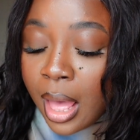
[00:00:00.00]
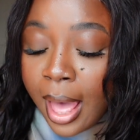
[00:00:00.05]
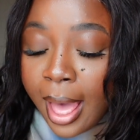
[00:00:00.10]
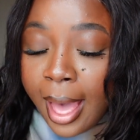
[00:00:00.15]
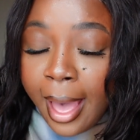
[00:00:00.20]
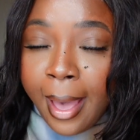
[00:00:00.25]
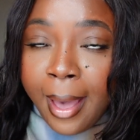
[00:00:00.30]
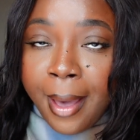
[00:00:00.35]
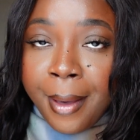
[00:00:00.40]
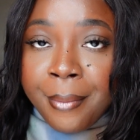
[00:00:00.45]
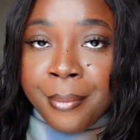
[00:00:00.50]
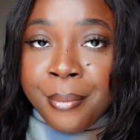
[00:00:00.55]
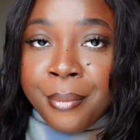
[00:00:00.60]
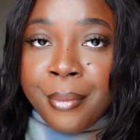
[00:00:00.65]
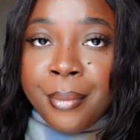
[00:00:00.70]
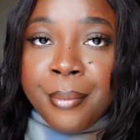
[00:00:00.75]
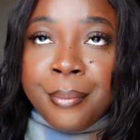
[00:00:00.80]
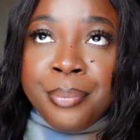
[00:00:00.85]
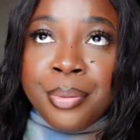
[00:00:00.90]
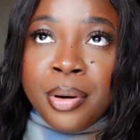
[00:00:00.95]

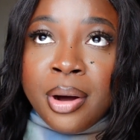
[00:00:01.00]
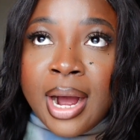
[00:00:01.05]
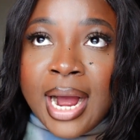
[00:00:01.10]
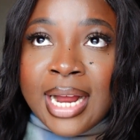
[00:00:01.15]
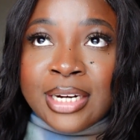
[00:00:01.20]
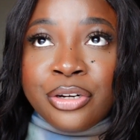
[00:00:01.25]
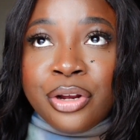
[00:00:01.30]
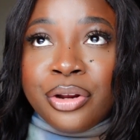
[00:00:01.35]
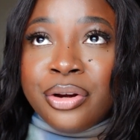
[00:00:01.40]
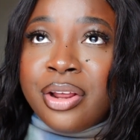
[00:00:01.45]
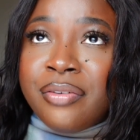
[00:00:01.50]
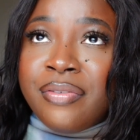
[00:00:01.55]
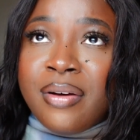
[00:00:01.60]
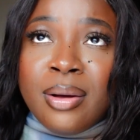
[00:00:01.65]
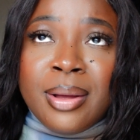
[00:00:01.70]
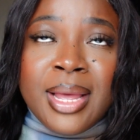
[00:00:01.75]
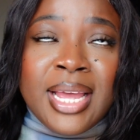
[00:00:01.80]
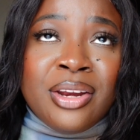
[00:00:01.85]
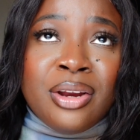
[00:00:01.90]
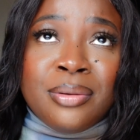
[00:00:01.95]
But I don't know if
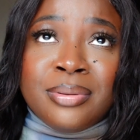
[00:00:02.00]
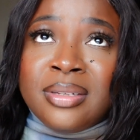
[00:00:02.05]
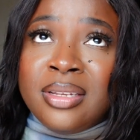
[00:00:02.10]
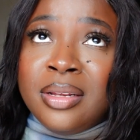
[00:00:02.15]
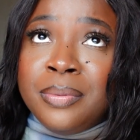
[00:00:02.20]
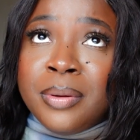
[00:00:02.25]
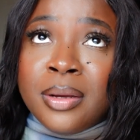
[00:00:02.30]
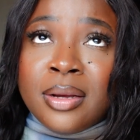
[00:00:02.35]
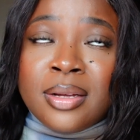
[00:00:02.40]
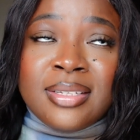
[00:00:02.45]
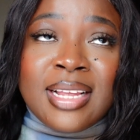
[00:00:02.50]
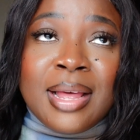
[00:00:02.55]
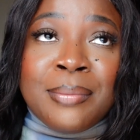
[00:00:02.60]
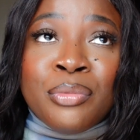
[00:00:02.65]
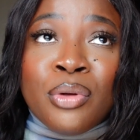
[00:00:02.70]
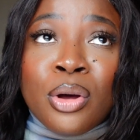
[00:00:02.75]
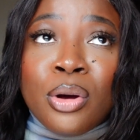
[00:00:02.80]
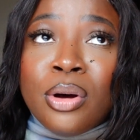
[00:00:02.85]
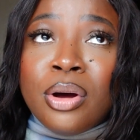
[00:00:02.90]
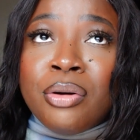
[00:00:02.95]
I'll end up sleeping, because I'm
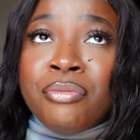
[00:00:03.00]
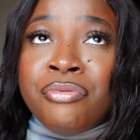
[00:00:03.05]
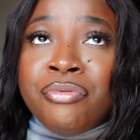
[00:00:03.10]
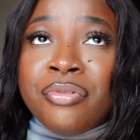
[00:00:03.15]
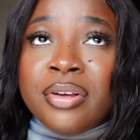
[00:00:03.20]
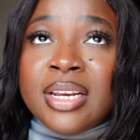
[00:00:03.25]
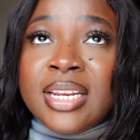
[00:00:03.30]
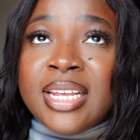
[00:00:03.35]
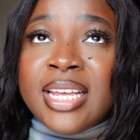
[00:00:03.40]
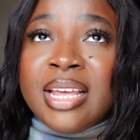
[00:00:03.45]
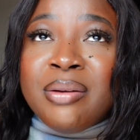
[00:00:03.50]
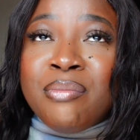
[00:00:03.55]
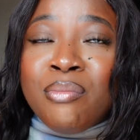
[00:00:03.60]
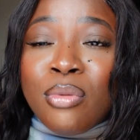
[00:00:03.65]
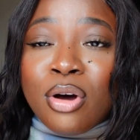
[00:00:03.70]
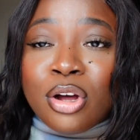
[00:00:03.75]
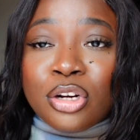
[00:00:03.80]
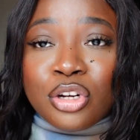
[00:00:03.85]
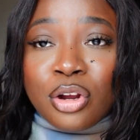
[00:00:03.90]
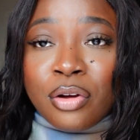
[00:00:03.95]
not really
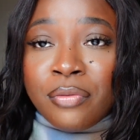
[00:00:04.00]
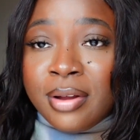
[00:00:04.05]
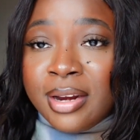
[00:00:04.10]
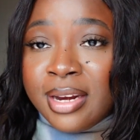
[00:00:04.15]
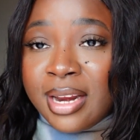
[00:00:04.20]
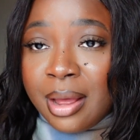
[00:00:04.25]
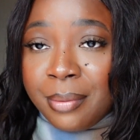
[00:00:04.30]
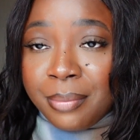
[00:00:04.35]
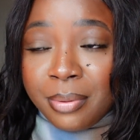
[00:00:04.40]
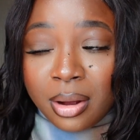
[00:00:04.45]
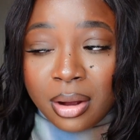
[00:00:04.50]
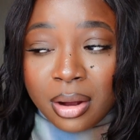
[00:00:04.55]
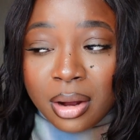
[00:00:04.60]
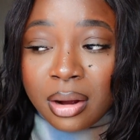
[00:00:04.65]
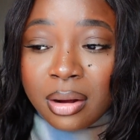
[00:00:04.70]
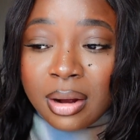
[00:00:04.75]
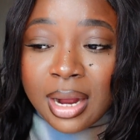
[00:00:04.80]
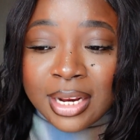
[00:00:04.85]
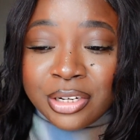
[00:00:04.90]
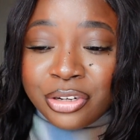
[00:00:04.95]
much of a
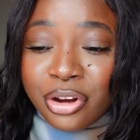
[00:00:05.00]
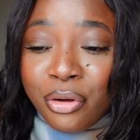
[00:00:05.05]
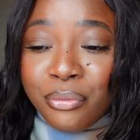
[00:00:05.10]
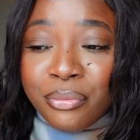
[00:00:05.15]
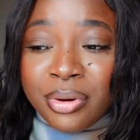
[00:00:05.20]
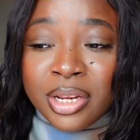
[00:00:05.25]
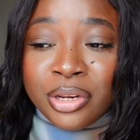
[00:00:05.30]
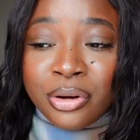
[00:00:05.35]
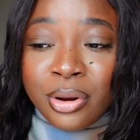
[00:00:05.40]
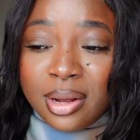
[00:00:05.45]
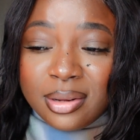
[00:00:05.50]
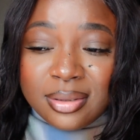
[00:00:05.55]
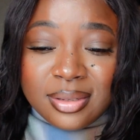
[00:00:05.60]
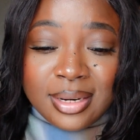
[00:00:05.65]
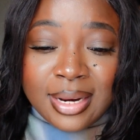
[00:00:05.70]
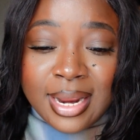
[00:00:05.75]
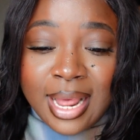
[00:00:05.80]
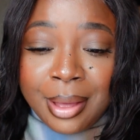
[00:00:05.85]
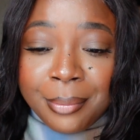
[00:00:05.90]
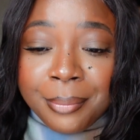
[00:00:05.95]
napper. I don't really know how
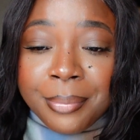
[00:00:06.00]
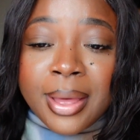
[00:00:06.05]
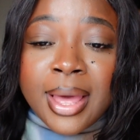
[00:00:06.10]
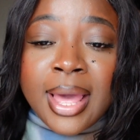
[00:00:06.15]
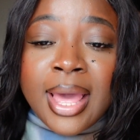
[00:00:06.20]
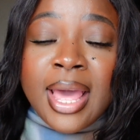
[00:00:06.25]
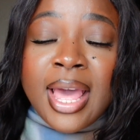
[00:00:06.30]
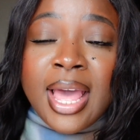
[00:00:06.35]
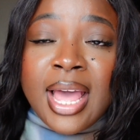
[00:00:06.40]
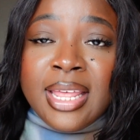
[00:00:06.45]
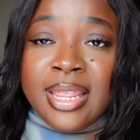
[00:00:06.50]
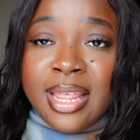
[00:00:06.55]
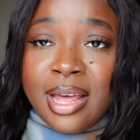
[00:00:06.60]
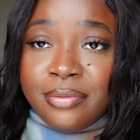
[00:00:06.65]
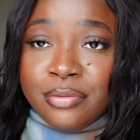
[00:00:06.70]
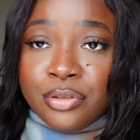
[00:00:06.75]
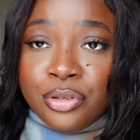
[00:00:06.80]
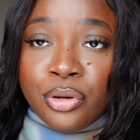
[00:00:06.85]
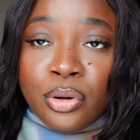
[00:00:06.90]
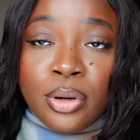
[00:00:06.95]
to nap in the
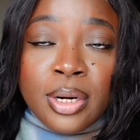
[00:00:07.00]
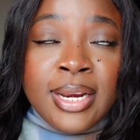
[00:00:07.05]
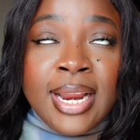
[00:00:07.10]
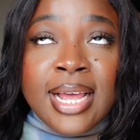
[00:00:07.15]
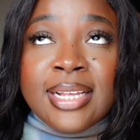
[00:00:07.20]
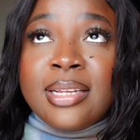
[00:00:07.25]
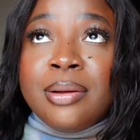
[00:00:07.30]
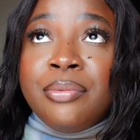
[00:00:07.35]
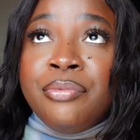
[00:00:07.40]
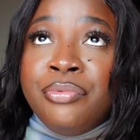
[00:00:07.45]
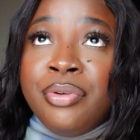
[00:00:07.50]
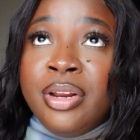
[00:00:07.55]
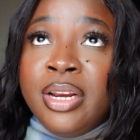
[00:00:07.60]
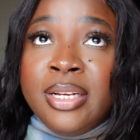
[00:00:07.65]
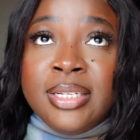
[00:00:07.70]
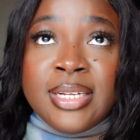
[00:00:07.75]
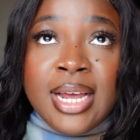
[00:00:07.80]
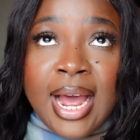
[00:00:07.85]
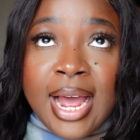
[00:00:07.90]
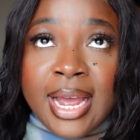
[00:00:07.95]
afternoon unless I'm really
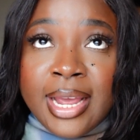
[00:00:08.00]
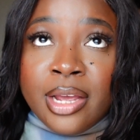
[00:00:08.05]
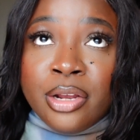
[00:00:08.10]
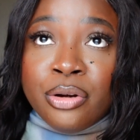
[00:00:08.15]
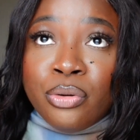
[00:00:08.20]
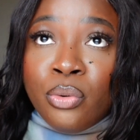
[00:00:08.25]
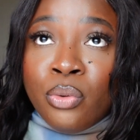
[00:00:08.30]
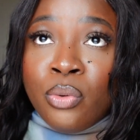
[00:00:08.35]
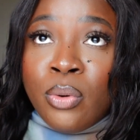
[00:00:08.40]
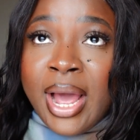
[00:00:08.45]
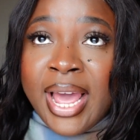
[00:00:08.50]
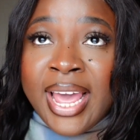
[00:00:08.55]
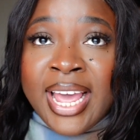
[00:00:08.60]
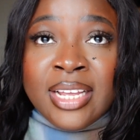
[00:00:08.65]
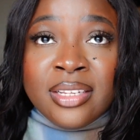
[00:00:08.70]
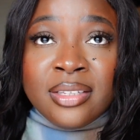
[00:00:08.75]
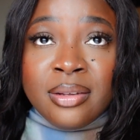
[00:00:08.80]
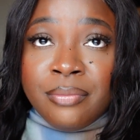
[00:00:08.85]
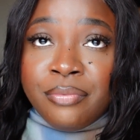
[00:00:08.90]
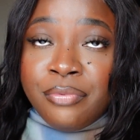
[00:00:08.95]
tired or I
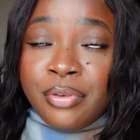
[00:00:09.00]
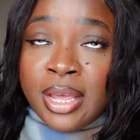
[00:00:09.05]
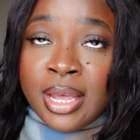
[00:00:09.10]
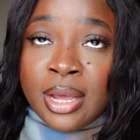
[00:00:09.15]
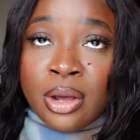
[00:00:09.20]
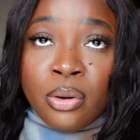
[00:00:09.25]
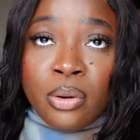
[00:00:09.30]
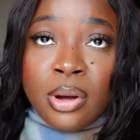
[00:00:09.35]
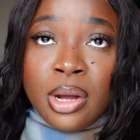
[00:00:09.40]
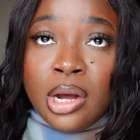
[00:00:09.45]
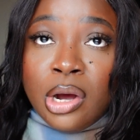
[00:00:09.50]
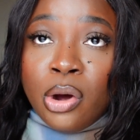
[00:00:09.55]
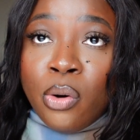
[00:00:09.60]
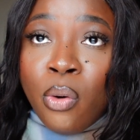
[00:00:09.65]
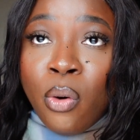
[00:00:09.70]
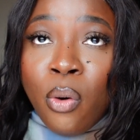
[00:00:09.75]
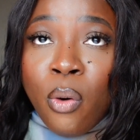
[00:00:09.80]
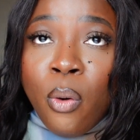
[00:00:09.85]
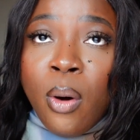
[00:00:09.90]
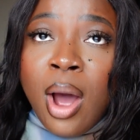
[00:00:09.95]
ate something
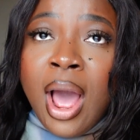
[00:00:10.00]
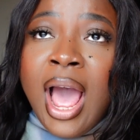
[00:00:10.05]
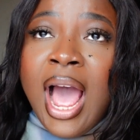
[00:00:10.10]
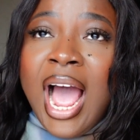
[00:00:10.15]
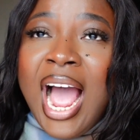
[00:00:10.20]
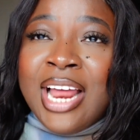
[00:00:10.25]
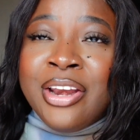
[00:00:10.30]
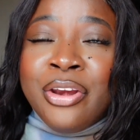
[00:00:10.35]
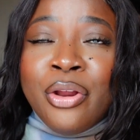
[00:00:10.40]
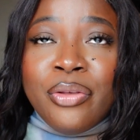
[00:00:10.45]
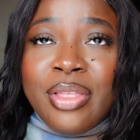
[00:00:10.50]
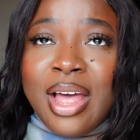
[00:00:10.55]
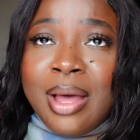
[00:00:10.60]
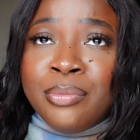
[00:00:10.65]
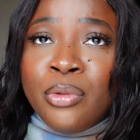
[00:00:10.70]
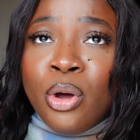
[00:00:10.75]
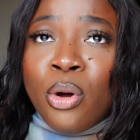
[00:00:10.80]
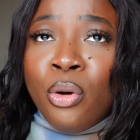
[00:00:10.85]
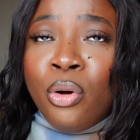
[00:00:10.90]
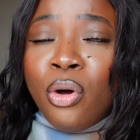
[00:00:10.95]
or I know that I'm
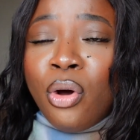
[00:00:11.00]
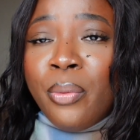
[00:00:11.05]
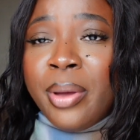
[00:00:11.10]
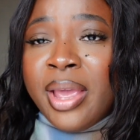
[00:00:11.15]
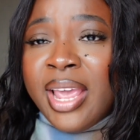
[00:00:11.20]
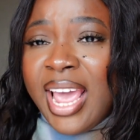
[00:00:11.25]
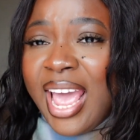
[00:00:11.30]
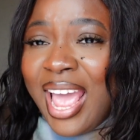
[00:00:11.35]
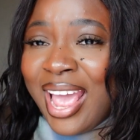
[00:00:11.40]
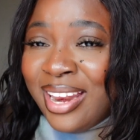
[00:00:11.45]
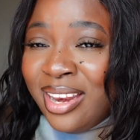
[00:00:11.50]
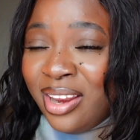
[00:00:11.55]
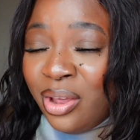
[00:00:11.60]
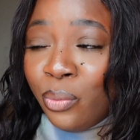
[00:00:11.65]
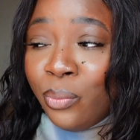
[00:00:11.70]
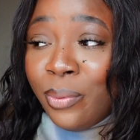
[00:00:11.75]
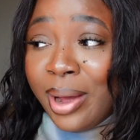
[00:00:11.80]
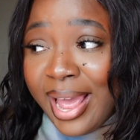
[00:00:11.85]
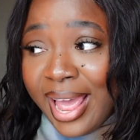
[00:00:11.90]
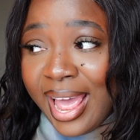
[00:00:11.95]
not going
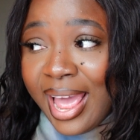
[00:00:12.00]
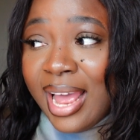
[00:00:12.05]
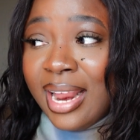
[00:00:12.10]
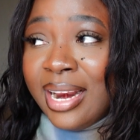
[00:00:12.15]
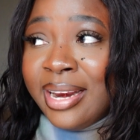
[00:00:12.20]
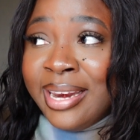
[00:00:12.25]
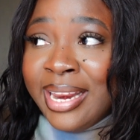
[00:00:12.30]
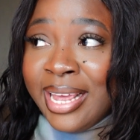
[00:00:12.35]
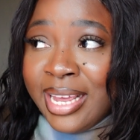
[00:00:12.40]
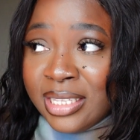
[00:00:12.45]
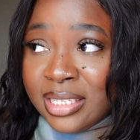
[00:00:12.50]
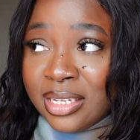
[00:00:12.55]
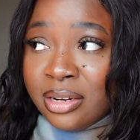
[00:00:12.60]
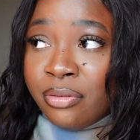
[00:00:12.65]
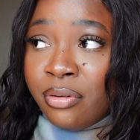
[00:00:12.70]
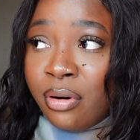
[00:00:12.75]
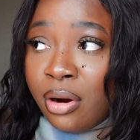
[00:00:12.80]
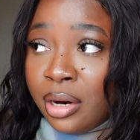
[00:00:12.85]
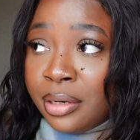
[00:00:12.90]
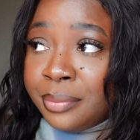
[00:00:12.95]
anywhere
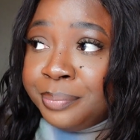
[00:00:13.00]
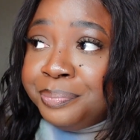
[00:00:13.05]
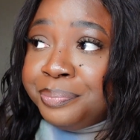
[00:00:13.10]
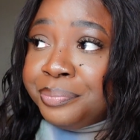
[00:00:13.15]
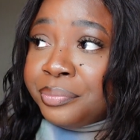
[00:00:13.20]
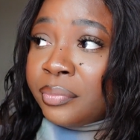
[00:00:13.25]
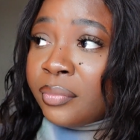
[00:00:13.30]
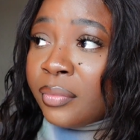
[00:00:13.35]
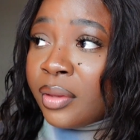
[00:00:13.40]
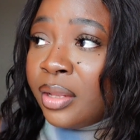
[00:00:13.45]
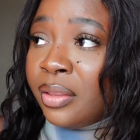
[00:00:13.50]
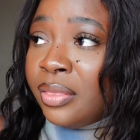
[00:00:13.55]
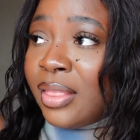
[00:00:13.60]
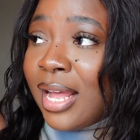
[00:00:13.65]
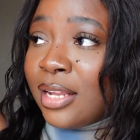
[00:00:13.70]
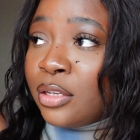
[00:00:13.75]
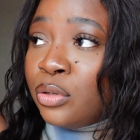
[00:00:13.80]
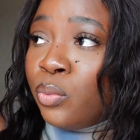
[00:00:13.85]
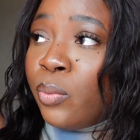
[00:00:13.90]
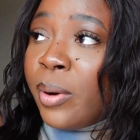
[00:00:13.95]
later on.
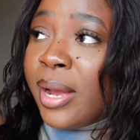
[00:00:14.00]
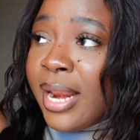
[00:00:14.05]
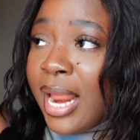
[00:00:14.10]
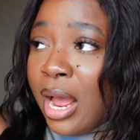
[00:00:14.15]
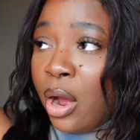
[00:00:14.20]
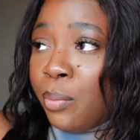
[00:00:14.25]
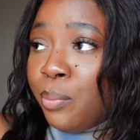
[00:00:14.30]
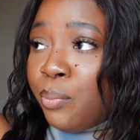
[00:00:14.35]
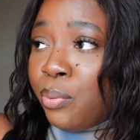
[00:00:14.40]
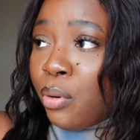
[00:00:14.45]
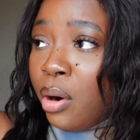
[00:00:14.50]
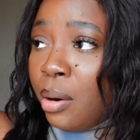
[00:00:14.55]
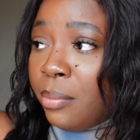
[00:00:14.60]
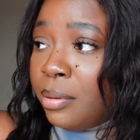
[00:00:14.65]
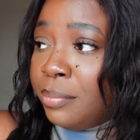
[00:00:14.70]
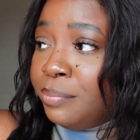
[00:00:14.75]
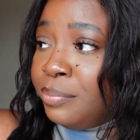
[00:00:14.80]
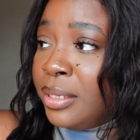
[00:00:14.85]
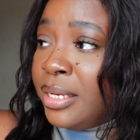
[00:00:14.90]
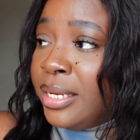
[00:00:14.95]
That's when I'll
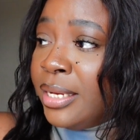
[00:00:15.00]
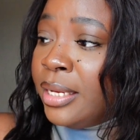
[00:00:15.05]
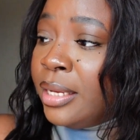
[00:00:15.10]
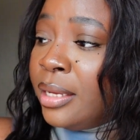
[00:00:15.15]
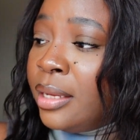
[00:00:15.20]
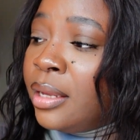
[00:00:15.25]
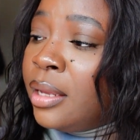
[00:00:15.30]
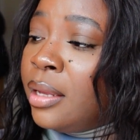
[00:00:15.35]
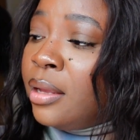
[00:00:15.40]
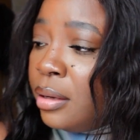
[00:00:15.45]
probably